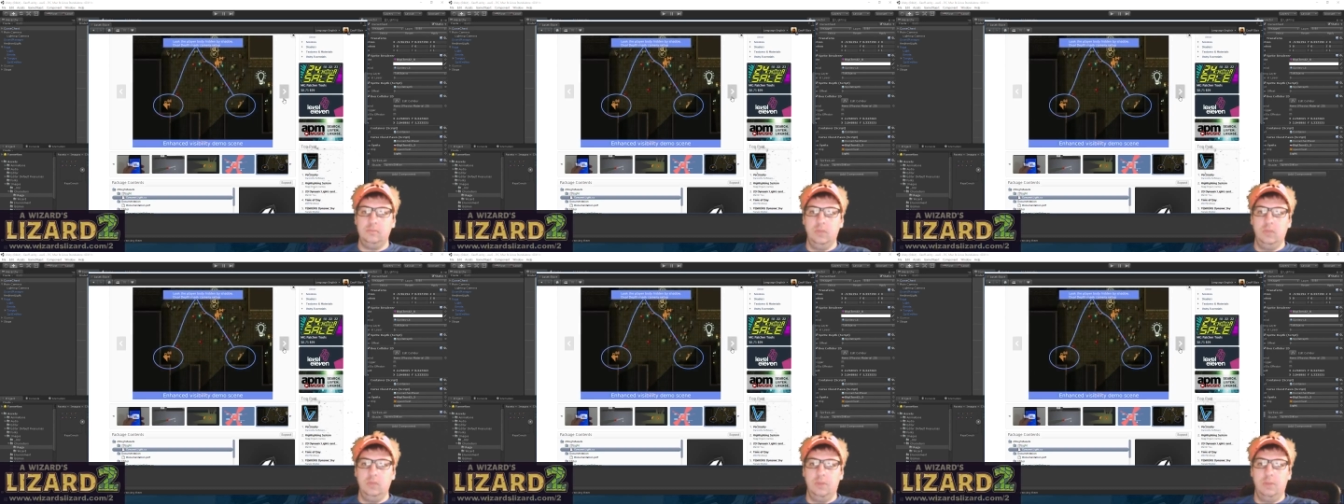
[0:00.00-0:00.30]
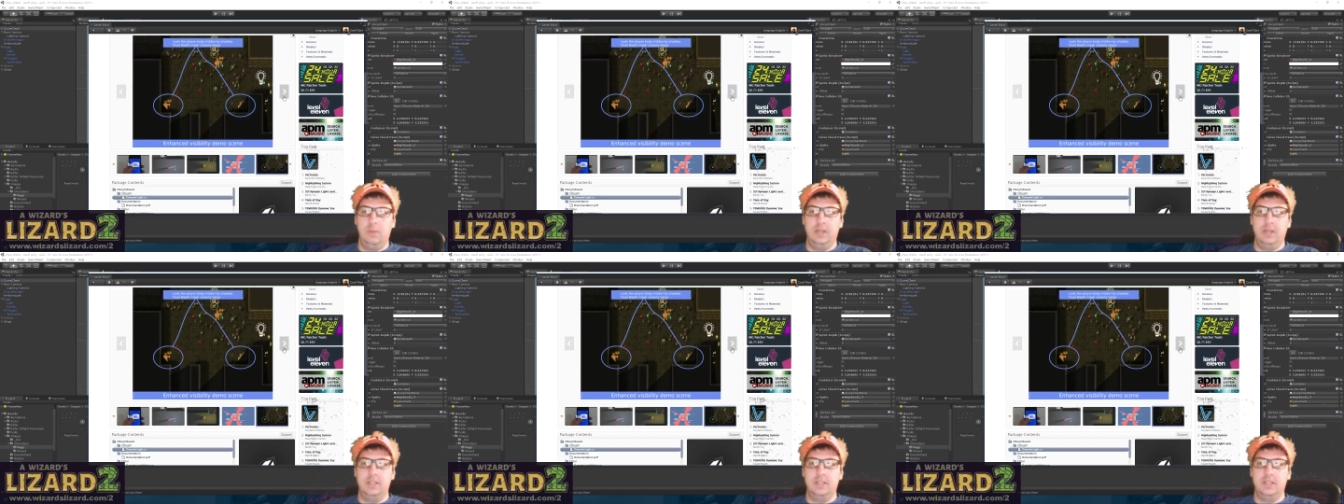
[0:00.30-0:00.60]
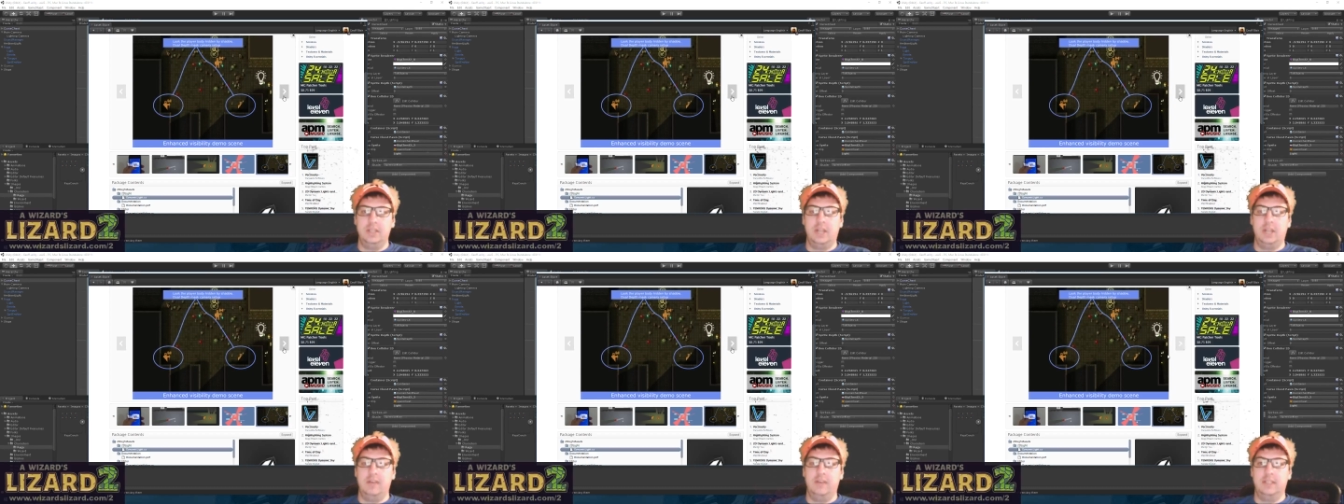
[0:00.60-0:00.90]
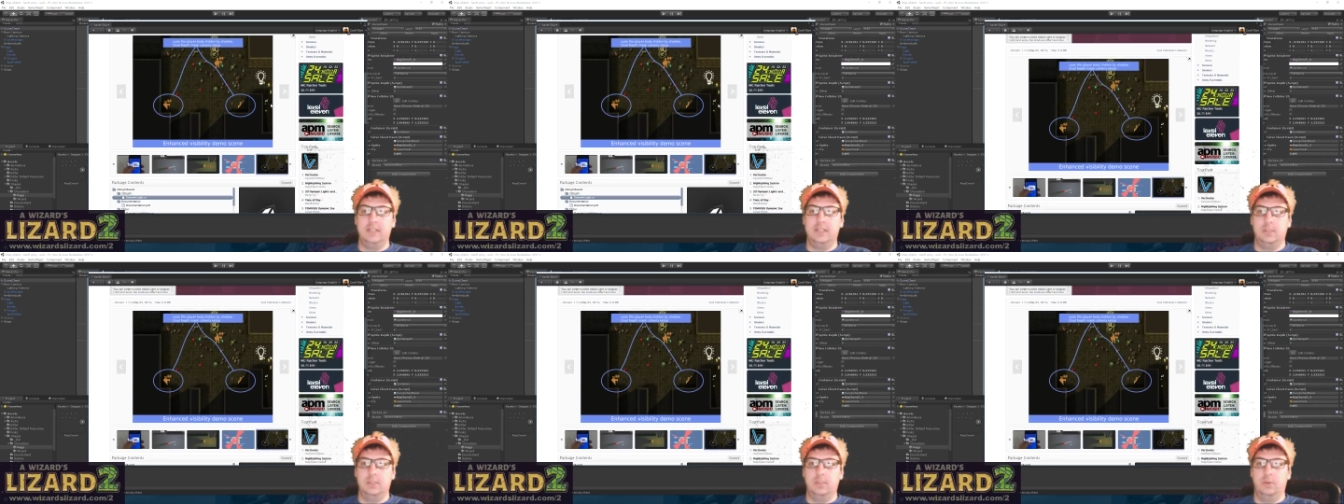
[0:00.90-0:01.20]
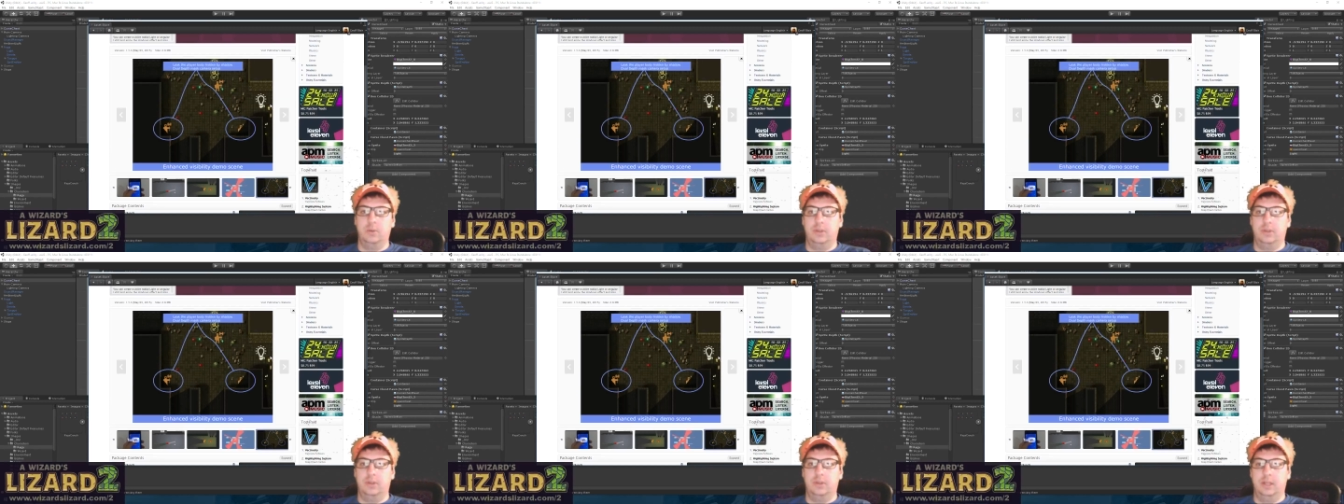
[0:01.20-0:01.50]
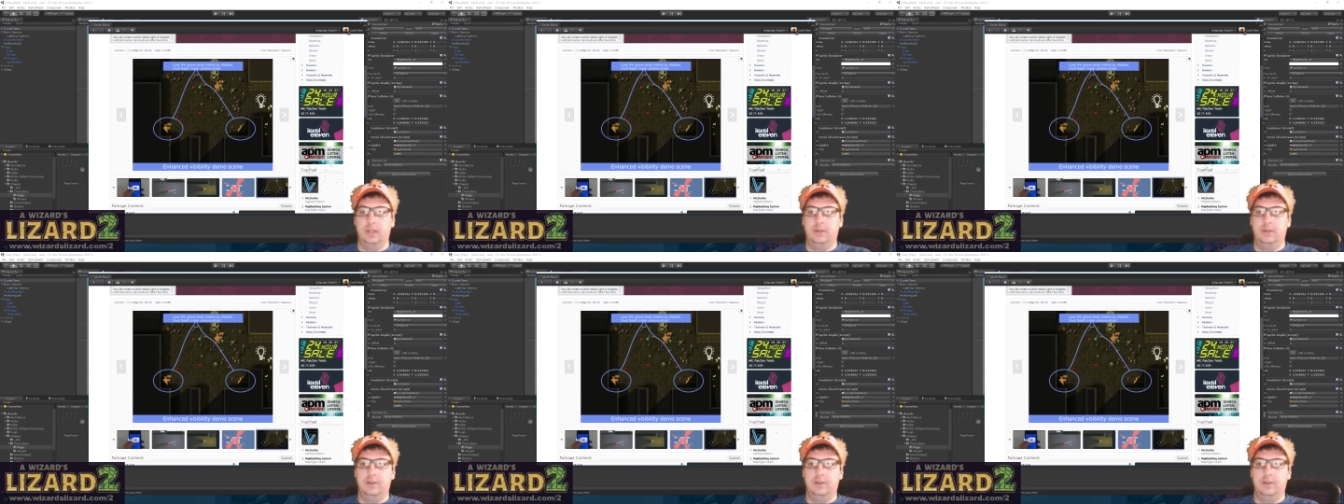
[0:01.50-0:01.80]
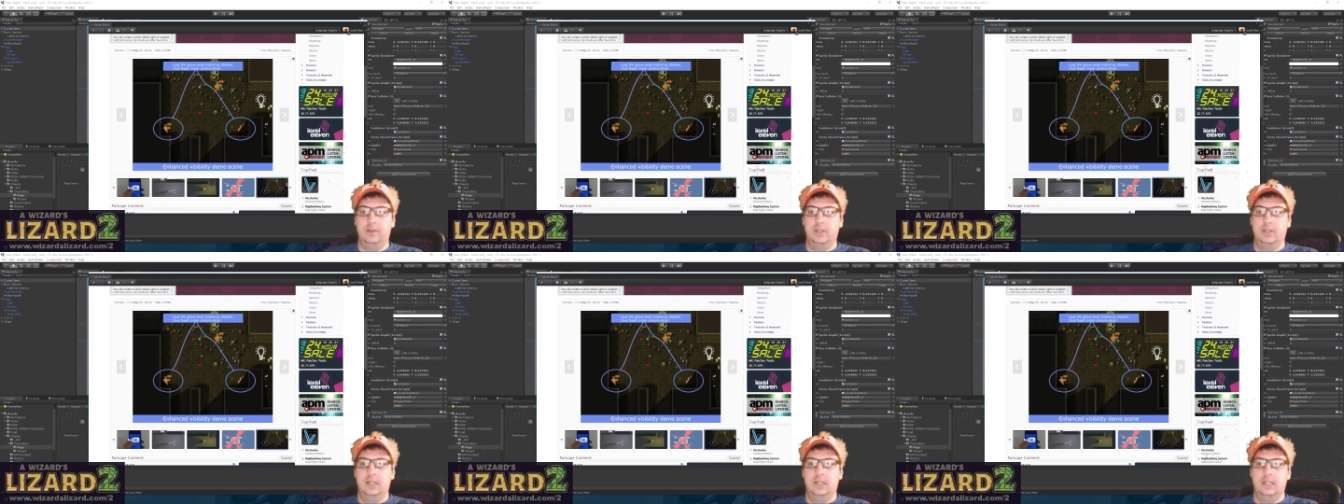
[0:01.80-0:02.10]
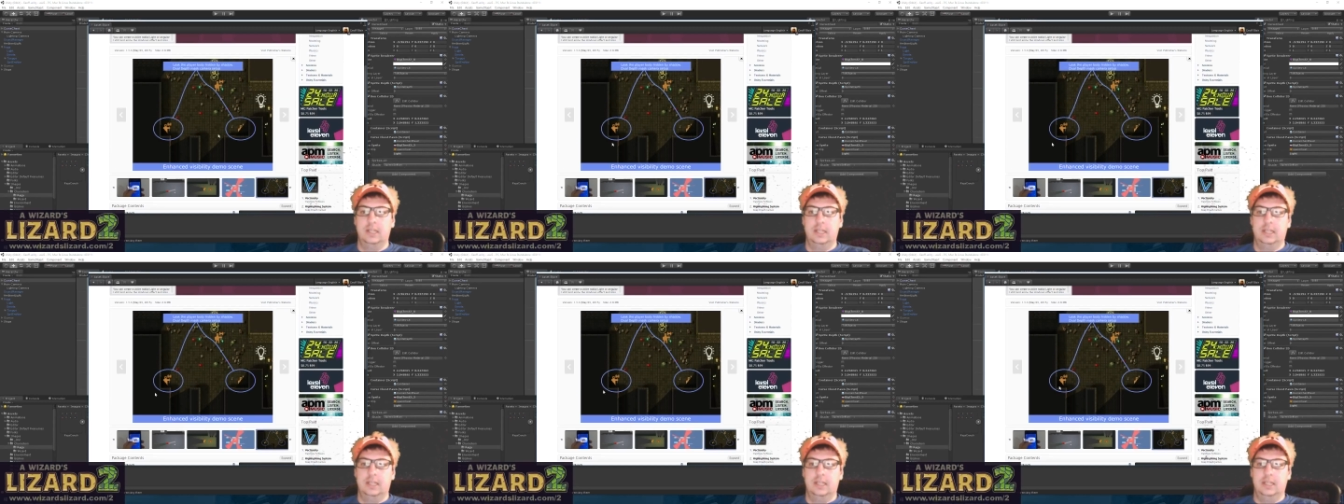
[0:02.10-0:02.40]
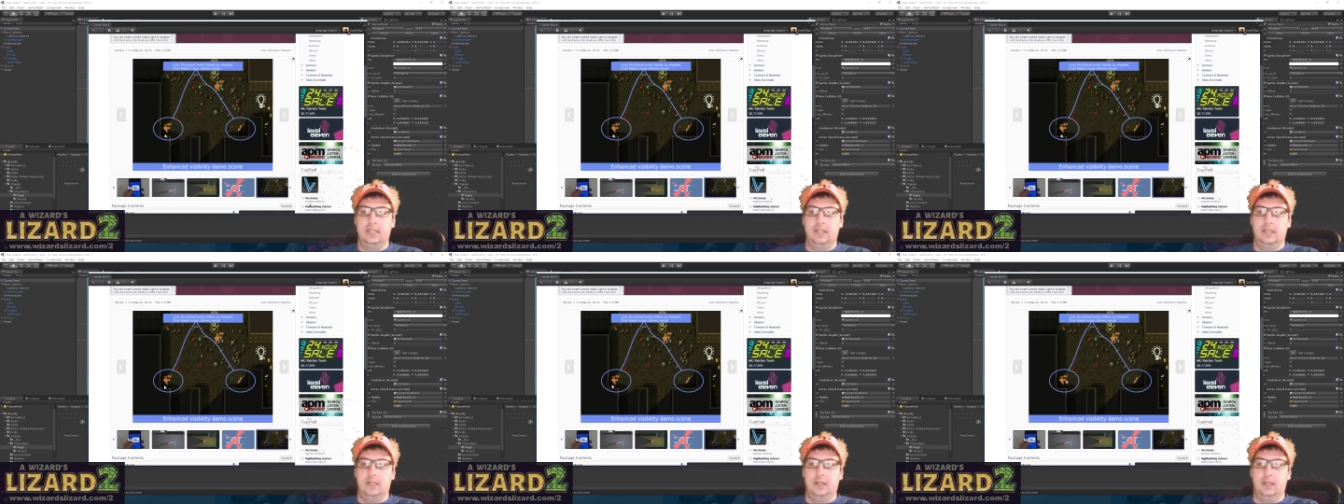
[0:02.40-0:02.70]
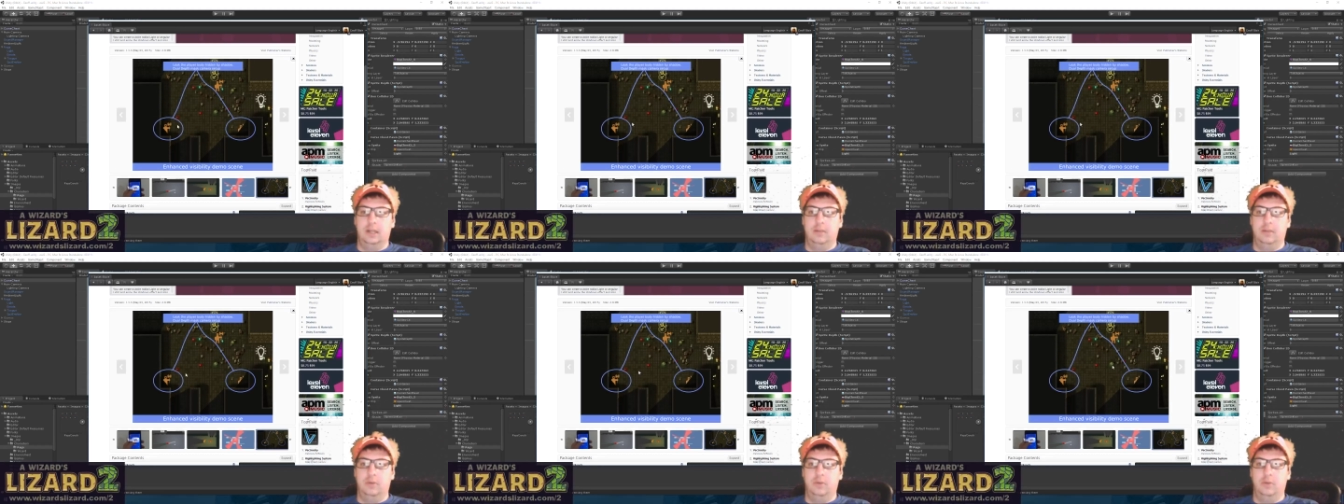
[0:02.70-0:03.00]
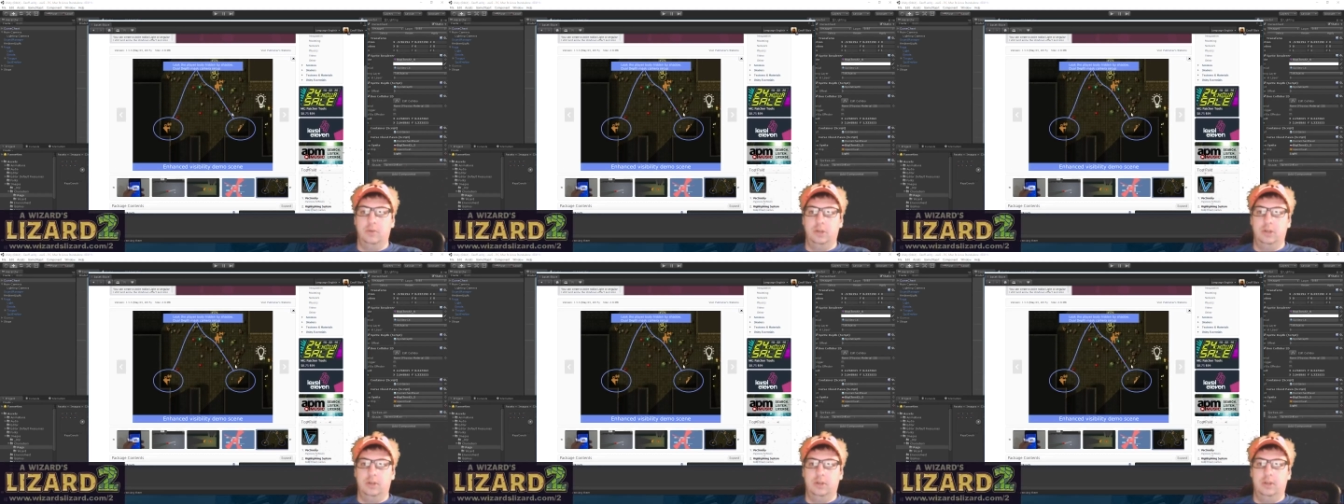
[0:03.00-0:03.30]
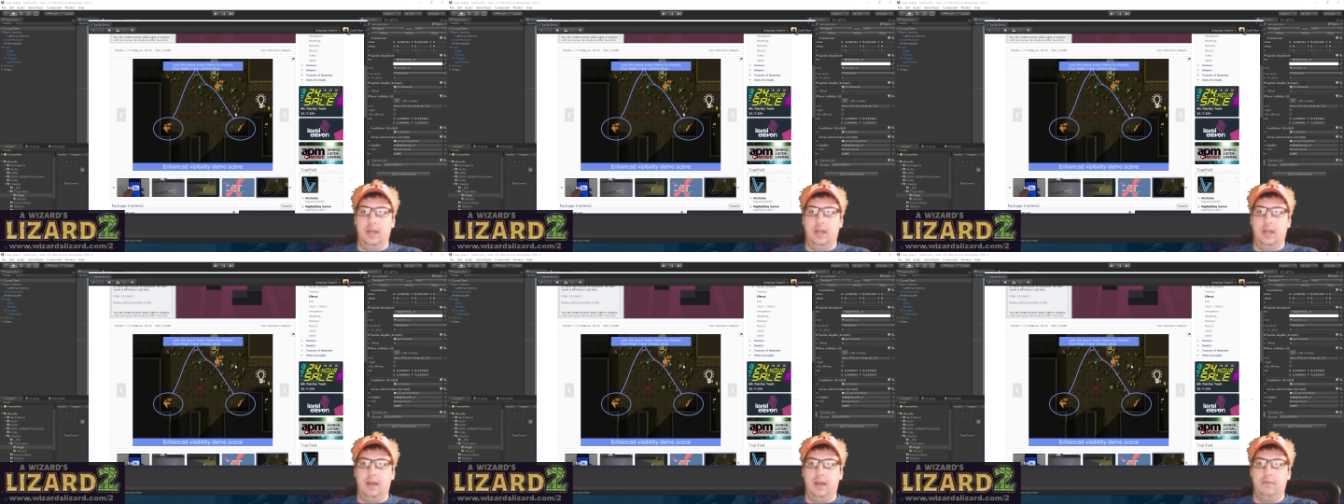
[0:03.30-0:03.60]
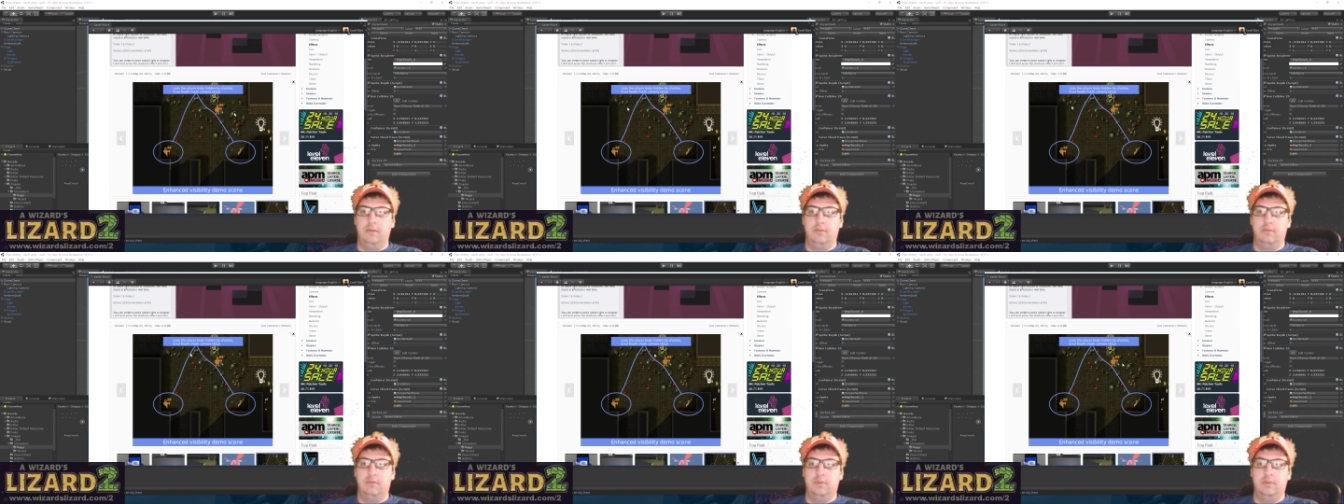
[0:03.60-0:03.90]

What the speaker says: But it does kind of a similar thing, where you can have,